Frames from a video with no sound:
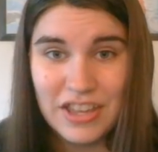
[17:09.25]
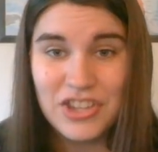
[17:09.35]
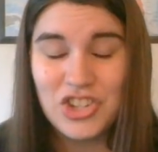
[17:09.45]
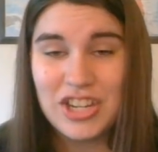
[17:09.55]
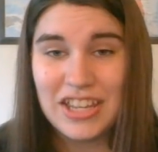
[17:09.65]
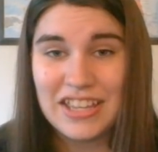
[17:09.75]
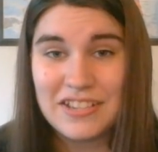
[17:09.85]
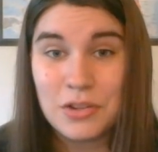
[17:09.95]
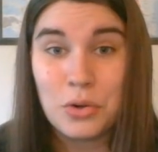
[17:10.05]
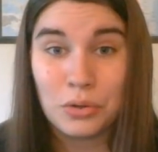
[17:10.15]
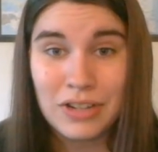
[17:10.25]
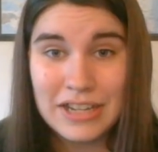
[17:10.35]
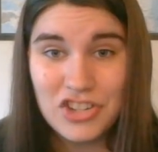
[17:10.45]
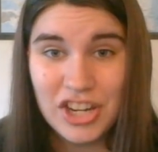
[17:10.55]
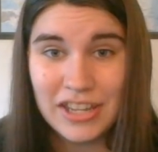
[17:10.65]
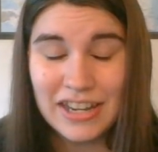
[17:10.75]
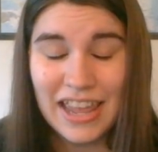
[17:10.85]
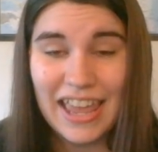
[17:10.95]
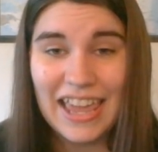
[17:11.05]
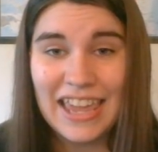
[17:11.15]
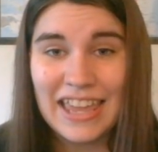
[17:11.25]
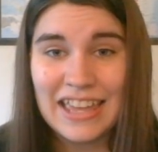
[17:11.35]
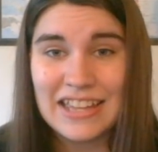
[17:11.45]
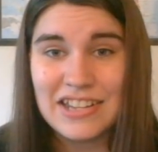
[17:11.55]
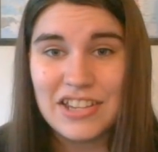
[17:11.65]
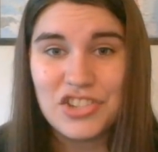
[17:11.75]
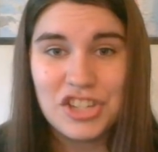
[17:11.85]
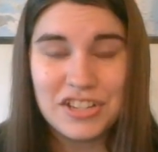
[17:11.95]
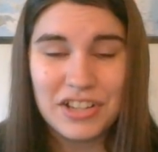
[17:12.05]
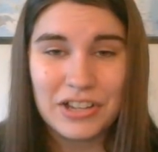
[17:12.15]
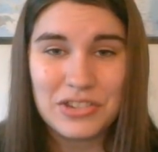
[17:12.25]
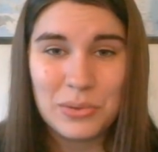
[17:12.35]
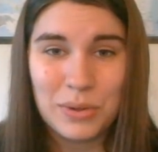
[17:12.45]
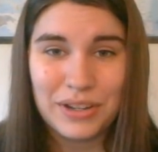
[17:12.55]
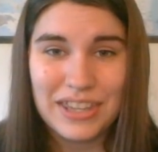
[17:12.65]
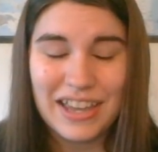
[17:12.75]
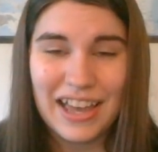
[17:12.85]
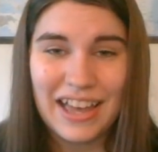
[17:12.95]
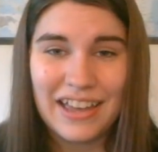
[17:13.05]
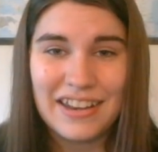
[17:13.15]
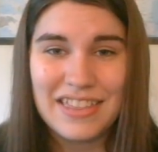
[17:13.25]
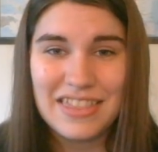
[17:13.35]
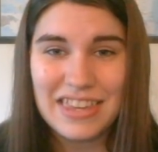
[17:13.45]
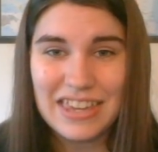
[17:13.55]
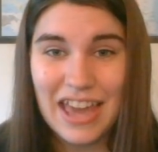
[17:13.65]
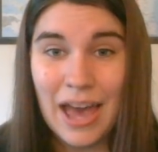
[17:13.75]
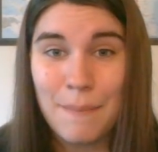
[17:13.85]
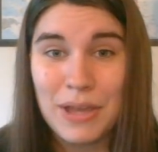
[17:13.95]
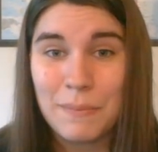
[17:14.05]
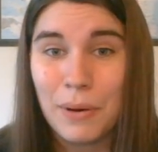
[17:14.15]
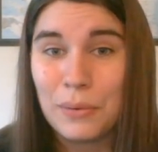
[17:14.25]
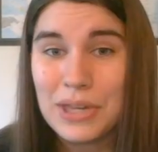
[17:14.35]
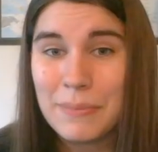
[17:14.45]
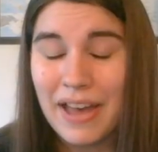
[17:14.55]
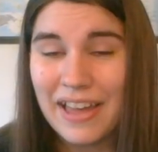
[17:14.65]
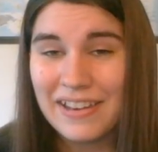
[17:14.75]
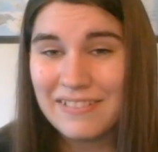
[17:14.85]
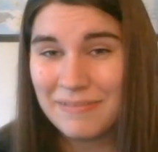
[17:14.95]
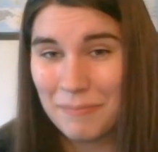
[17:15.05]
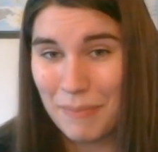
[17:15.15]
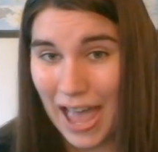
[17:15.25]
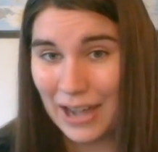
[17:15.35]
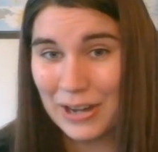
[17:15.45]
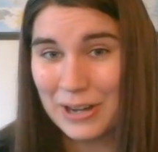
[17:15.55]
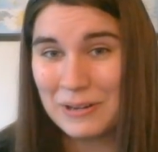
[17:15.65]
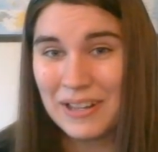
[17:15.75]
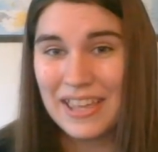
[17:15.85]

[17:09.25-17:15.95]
She is Norwegian, and she is also working on the epic Pokemon pattern